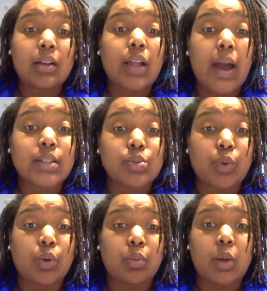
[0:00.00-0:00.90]

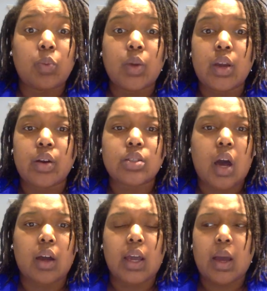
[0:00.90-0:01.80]
classroom and we are
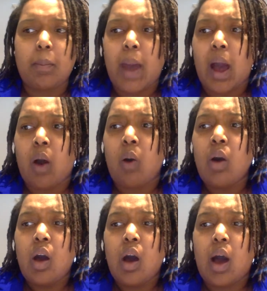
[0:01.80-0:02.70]
talking about
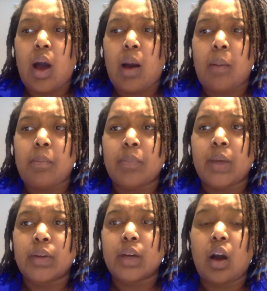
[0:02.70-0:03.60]

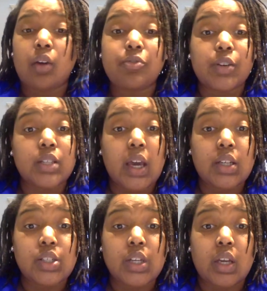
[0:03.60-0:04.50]

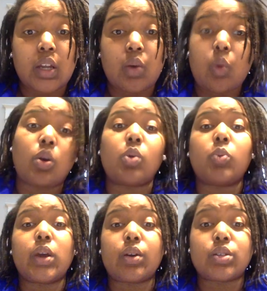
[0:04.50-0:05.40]
confrontation, or
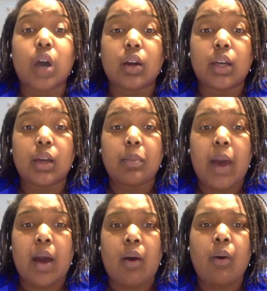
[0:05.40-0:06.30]
we are talking
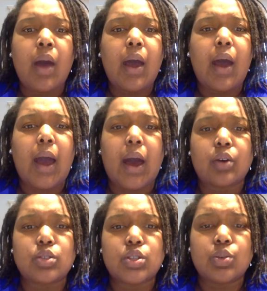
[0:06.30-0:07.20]
about how
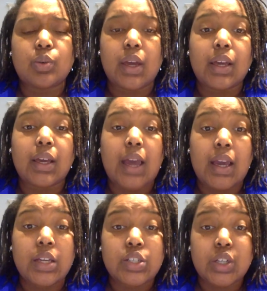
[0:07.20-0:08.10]
to
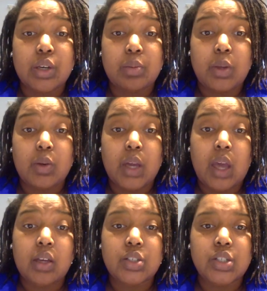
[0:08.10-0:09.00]
engage in
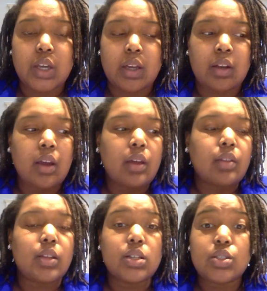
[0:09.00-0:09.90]
communication,
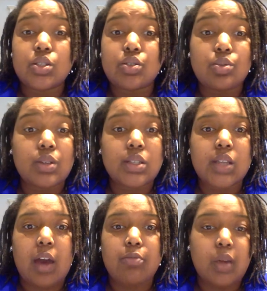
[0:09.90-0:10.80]
these students
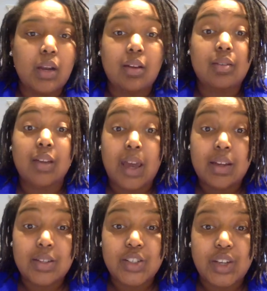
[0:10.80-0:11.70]
have been
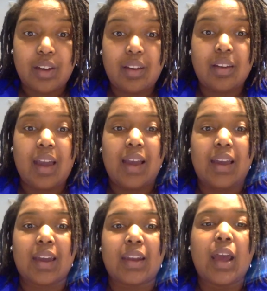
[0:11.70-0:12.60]
engaging
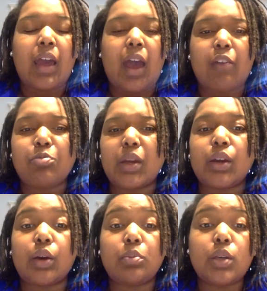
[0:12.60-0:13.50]
and have been
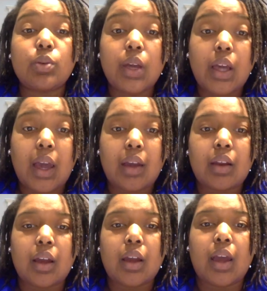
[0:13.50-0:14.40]

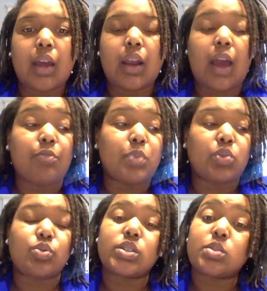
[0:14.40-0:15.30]
communicating and have
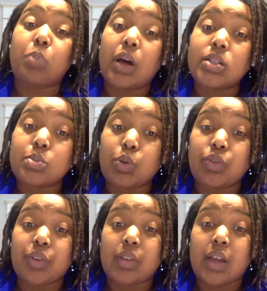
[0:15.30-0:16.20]
been responsible
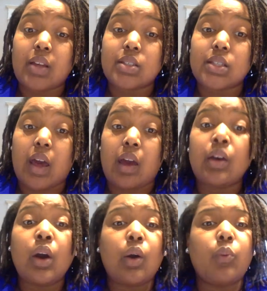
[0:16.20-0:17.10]
for things that
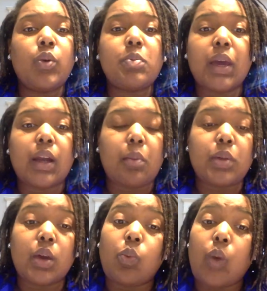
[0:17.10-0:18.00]
we may not
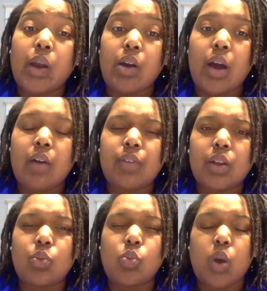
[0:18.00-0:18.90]
be aware of.
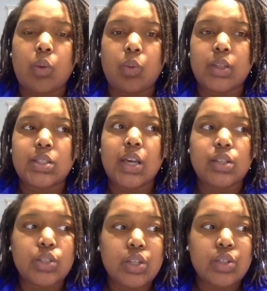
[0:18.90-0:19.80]
And what we
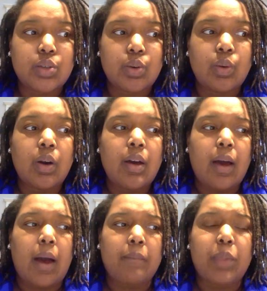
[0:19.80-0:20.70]
tend to do
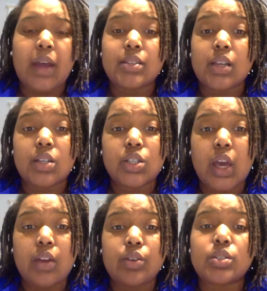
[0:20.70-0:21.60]
as
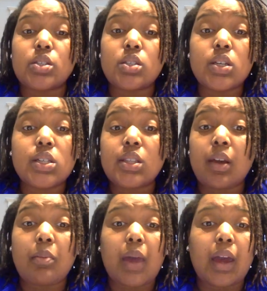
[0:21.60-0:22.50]
educators is look at
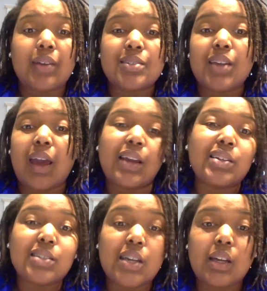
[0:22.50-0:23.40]
them as
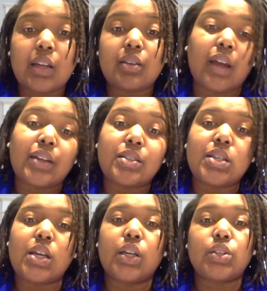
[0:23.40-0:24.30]
18,
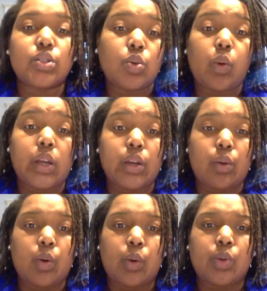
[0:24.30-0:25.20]
19,
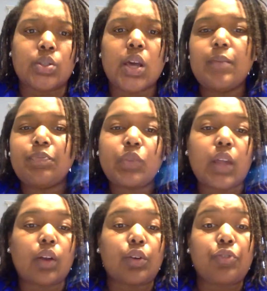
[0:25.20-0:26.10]
20-year-olds
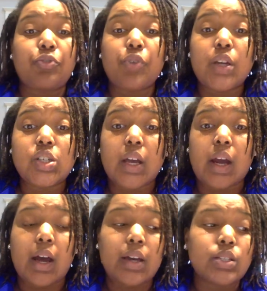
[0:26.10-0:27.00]
that are fresh out of
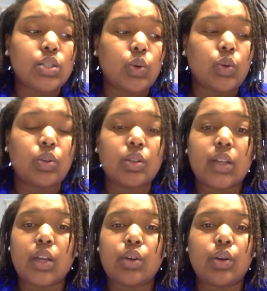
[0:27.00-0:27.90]
high school
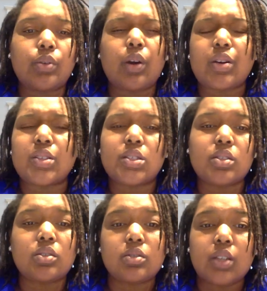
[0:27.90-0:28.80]
and, are
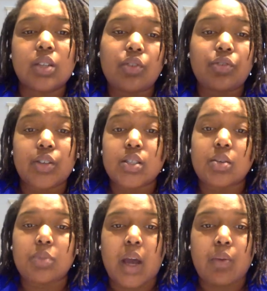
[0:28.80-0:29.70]
still looking for
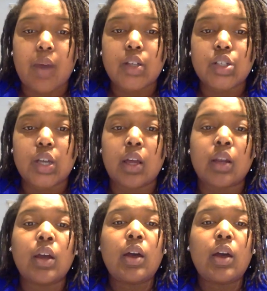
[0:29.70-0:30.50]
some direction.